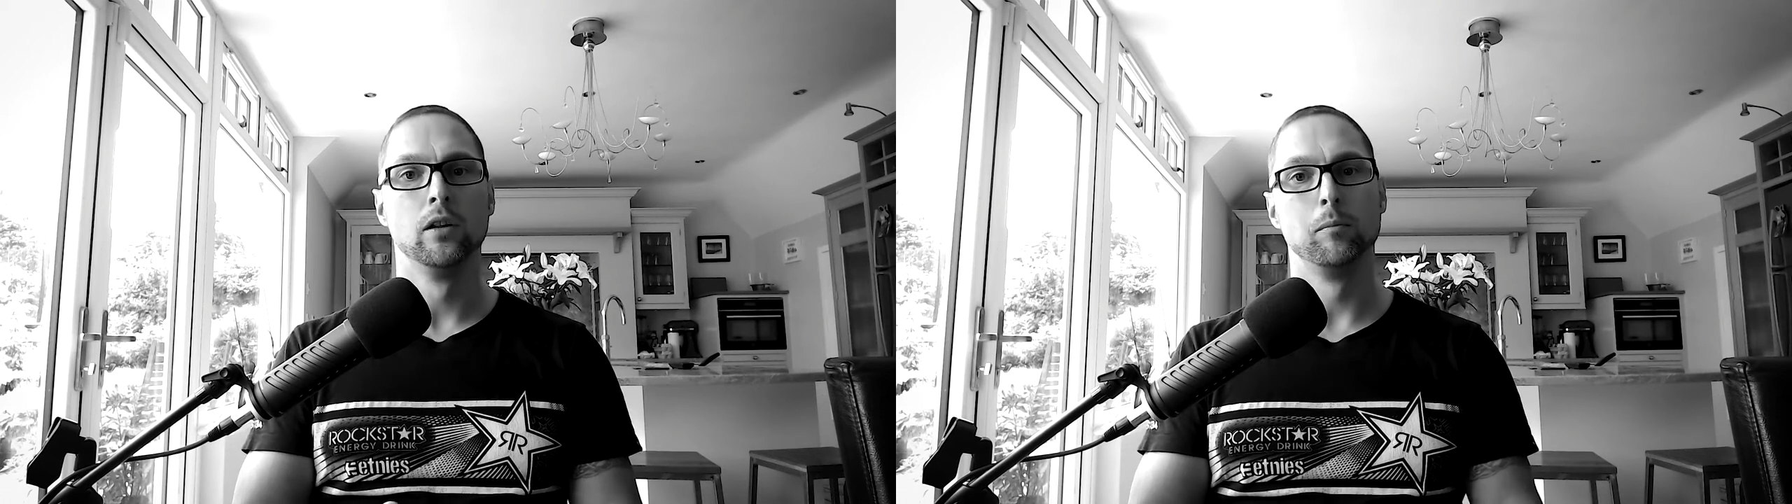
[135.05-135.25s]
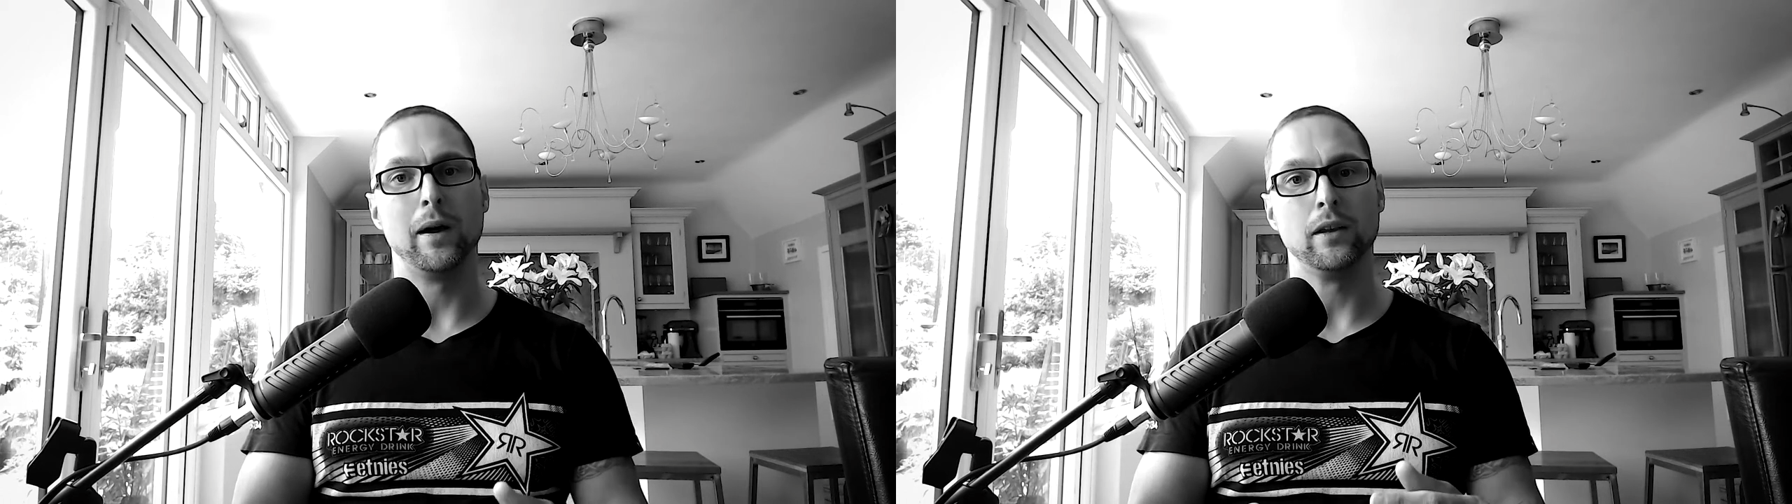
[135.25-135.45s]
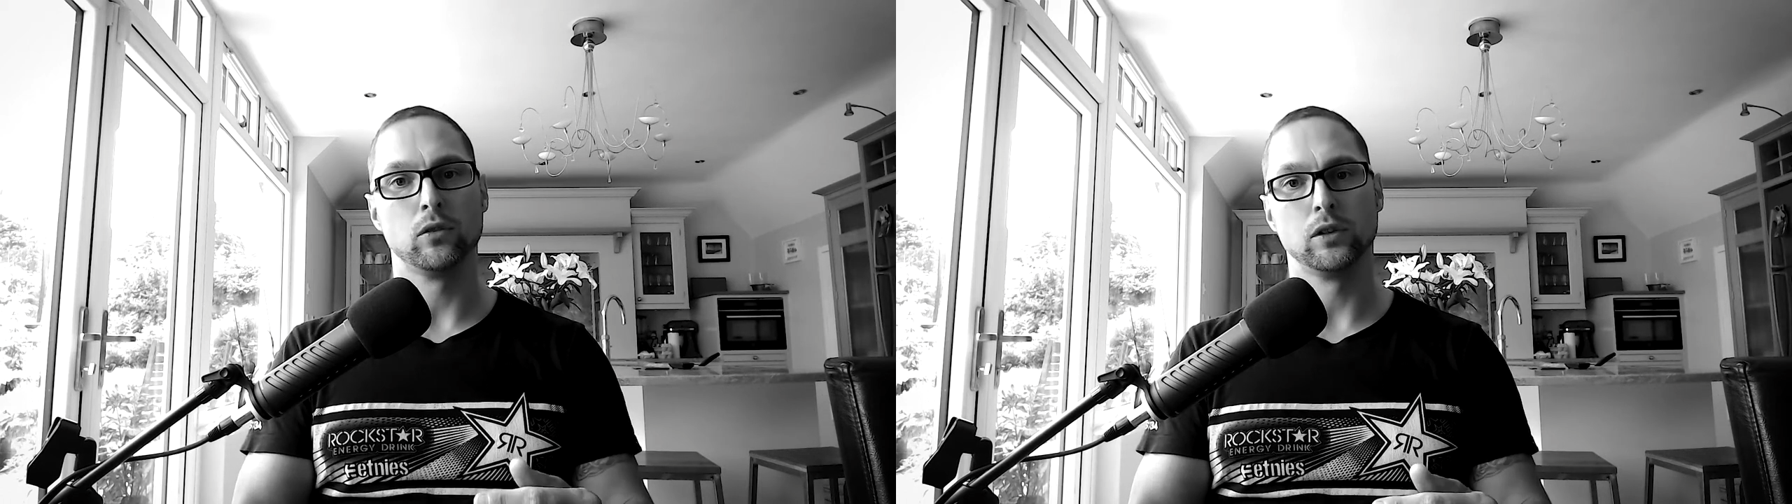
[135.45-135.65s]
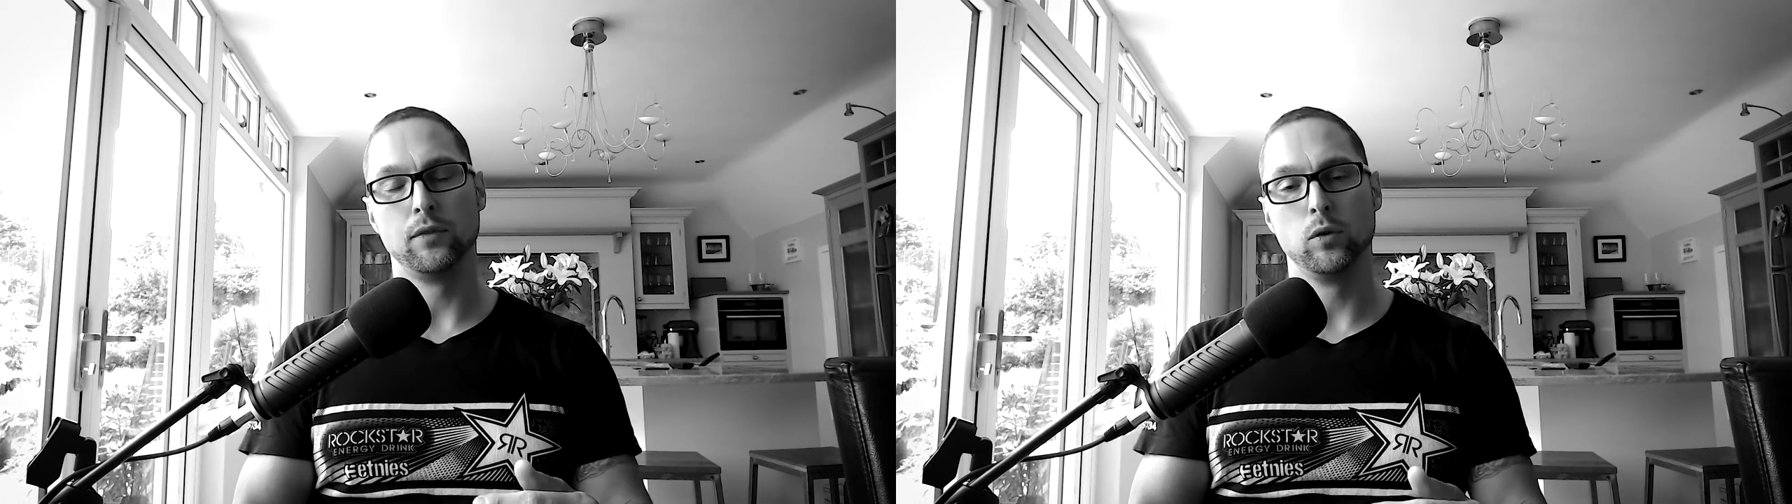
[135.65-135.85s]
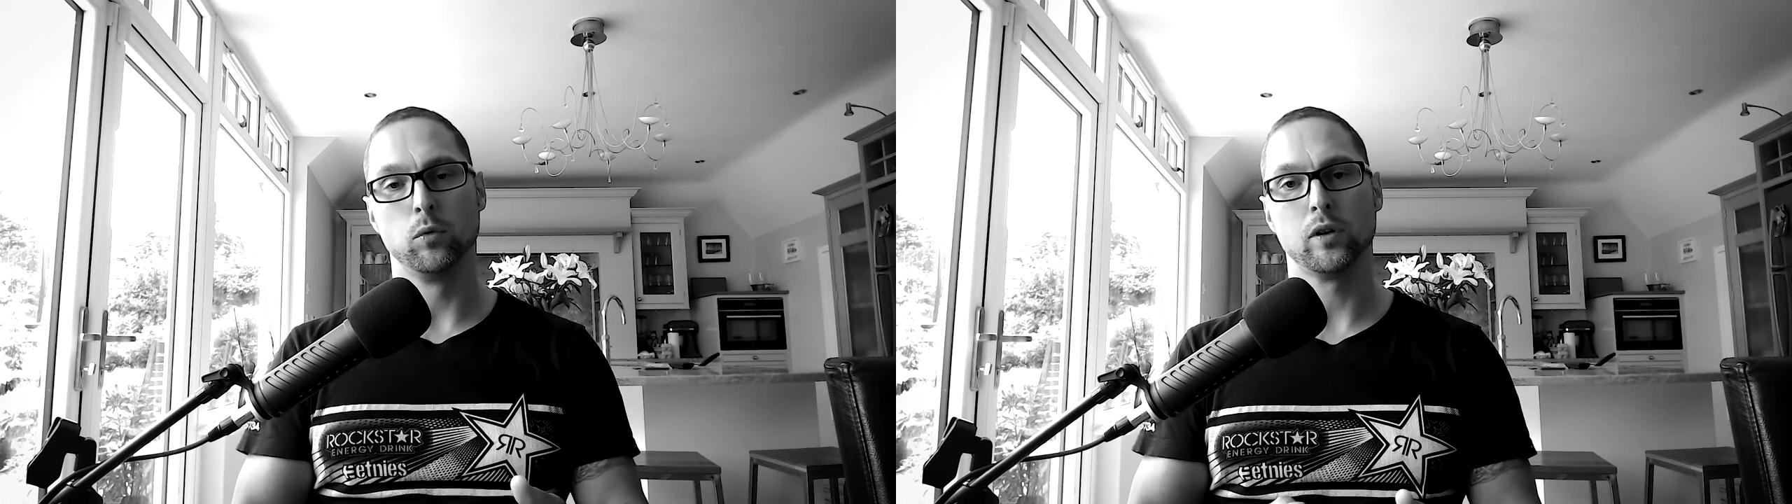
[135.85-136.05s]
based on if
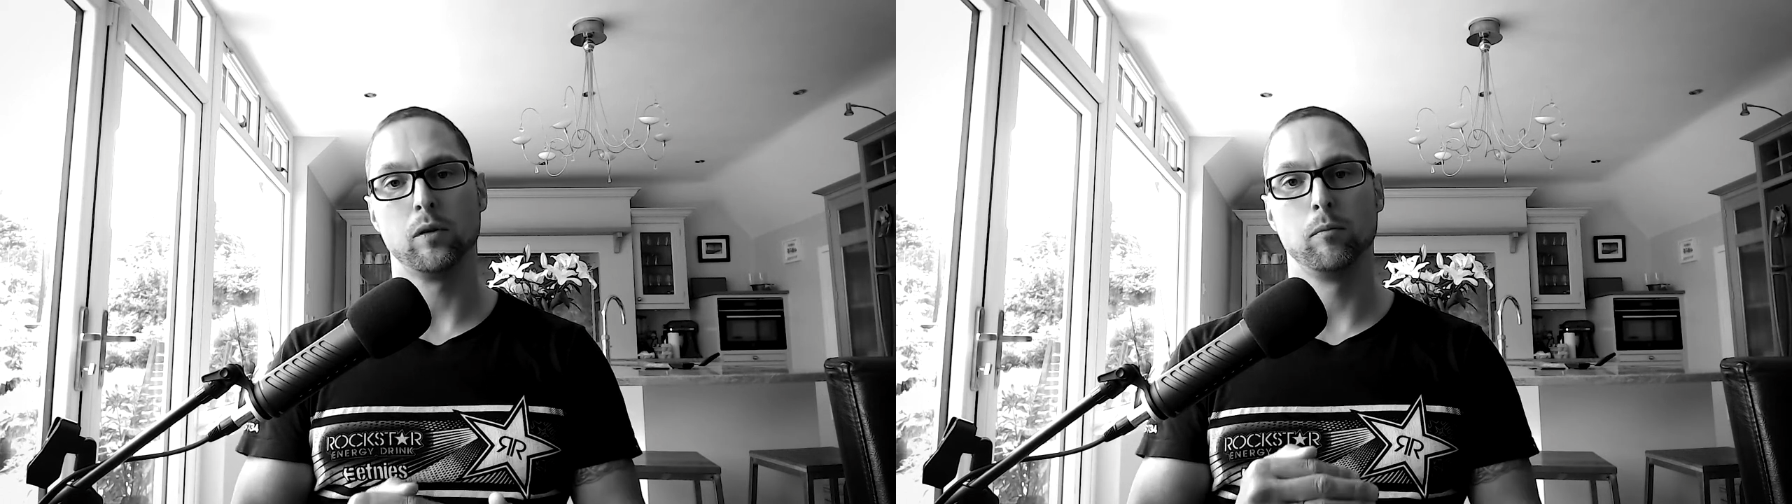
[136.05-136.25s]
you want to